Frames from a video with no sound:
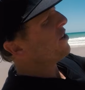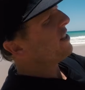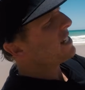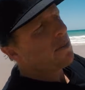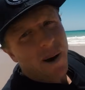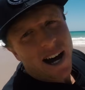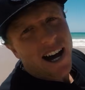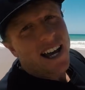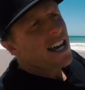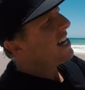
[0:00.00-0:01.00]
on this
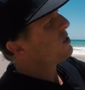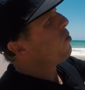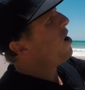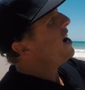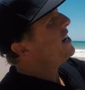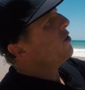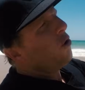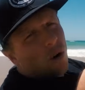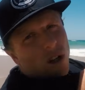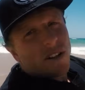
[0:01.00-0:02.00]
bar, it's winding
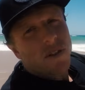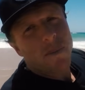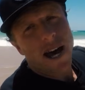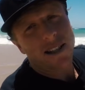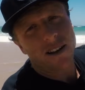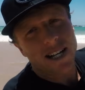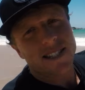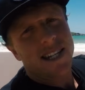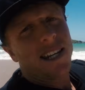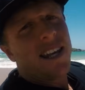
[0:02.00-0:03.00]
all of the back
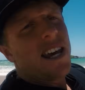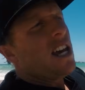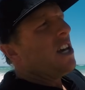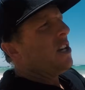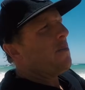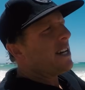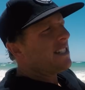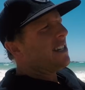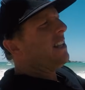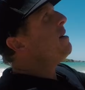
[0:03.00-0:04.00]
lines in, you're
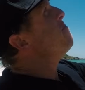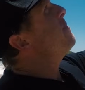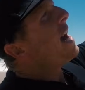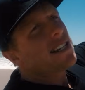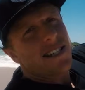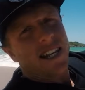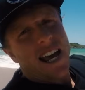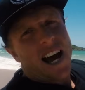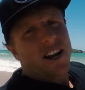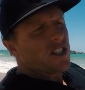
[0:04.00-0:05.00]
basically maxing
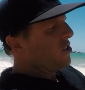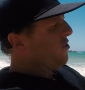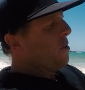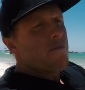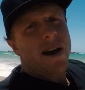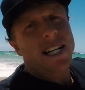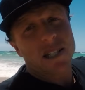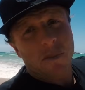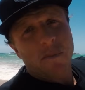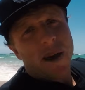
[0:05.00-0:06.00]
out so you've got
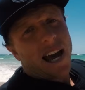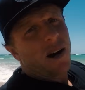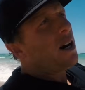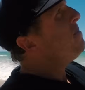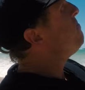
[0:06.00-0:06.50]
maximum power.